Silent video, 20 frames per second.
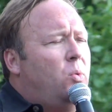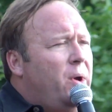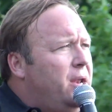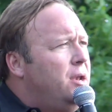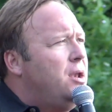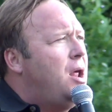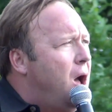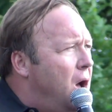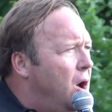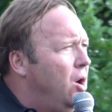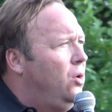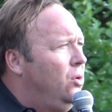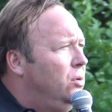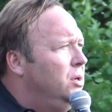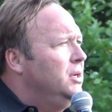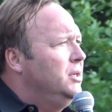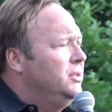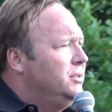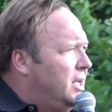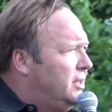we know
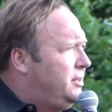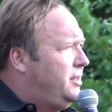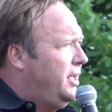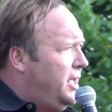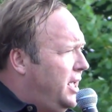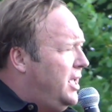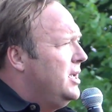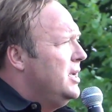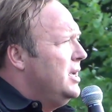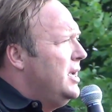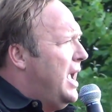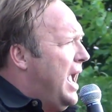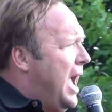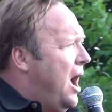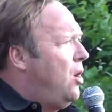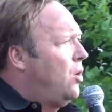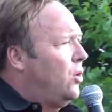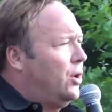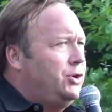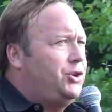that the
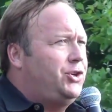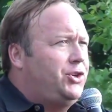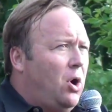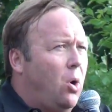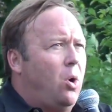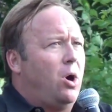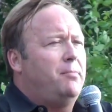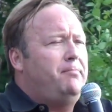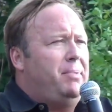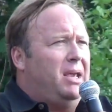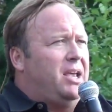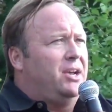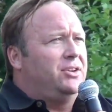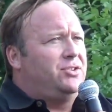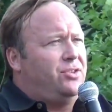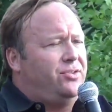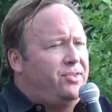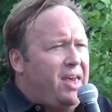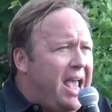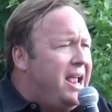hour is short
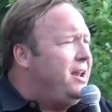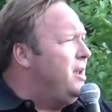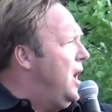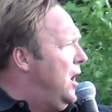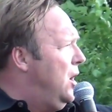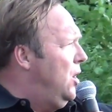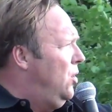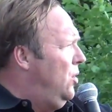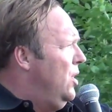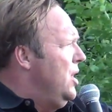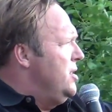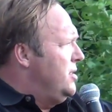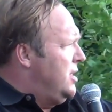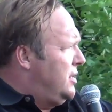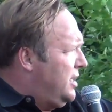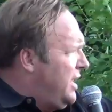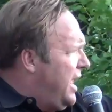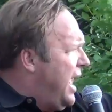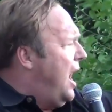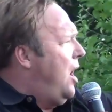because they know
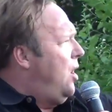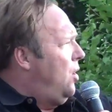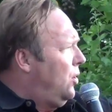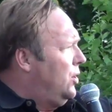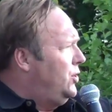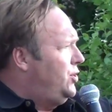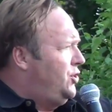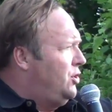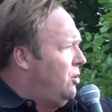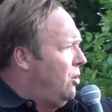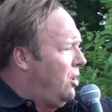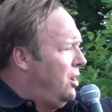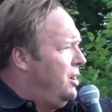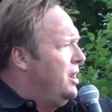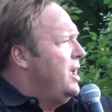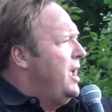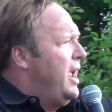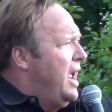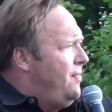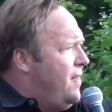that the hour is short,
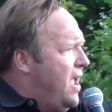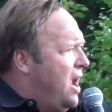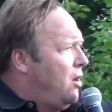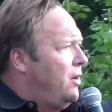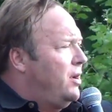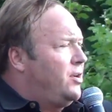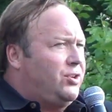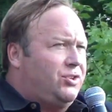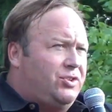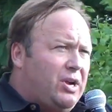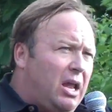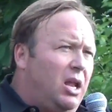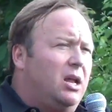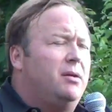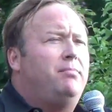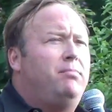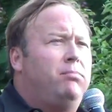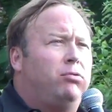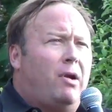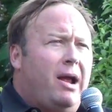and they're
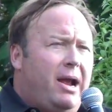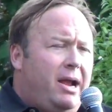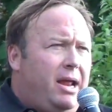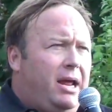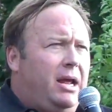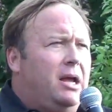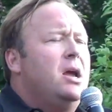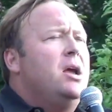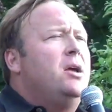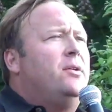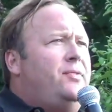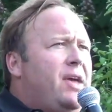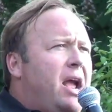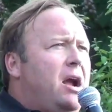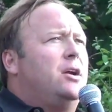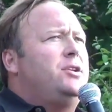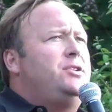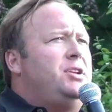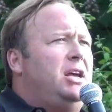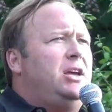accelerating
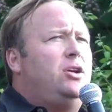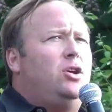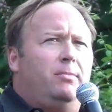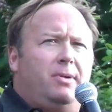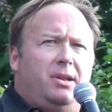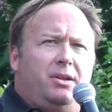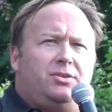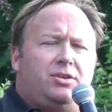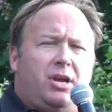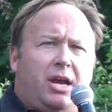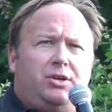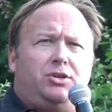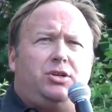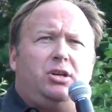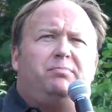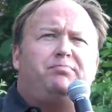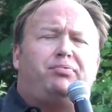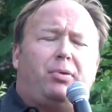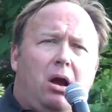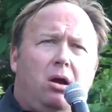their
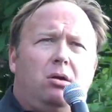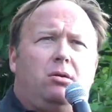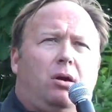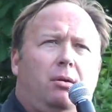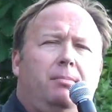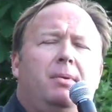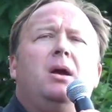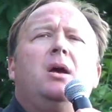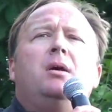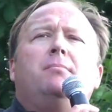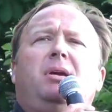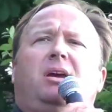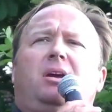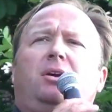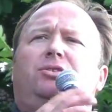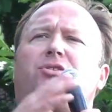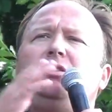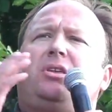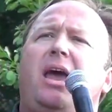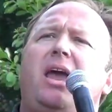dehumanization program
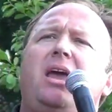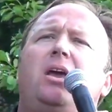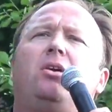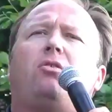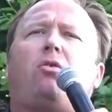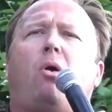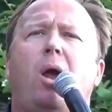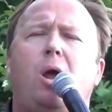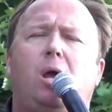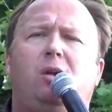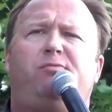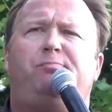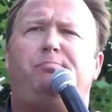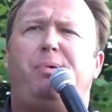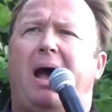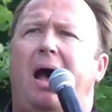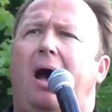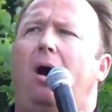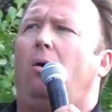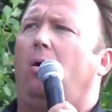because they crave
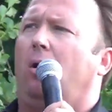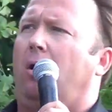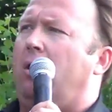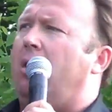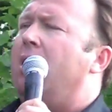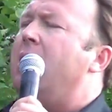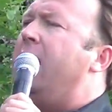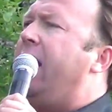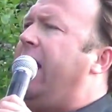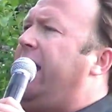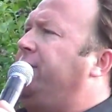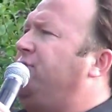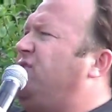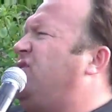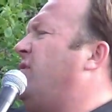power and